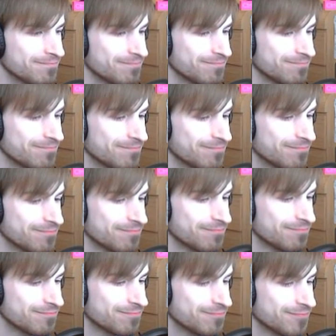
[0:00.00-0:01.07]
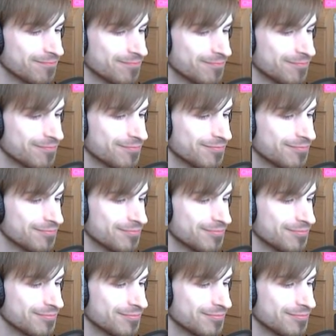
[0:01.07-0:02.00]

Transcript: [no speech]